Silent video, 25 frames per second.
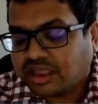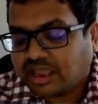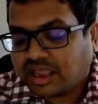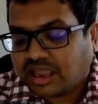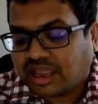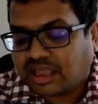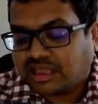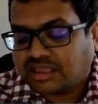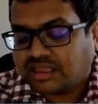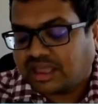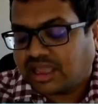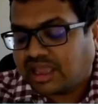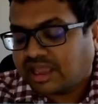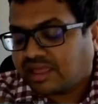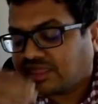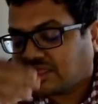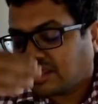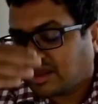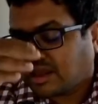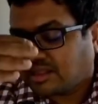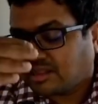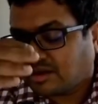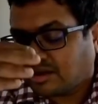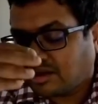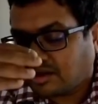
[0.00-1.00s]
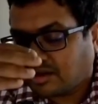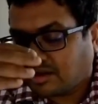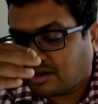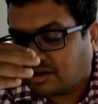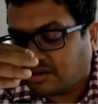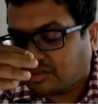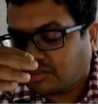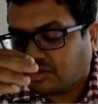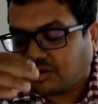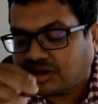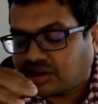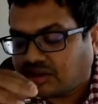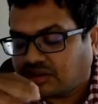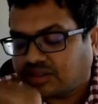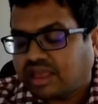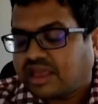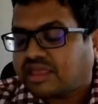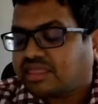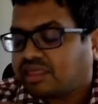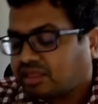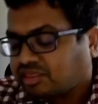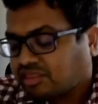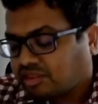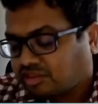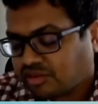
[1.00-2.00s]
and on the
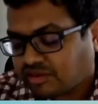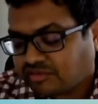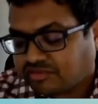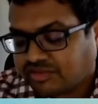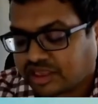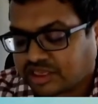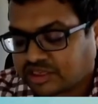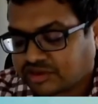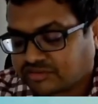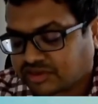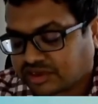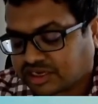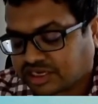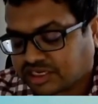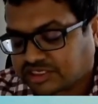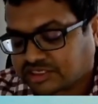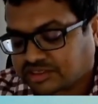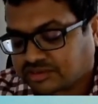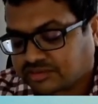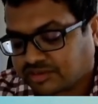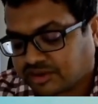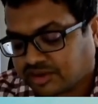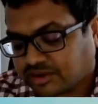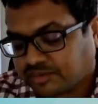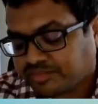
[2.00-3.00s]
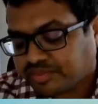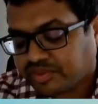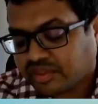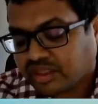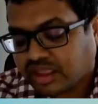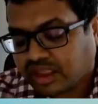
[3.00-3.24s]
x-axis you have the age of the customer,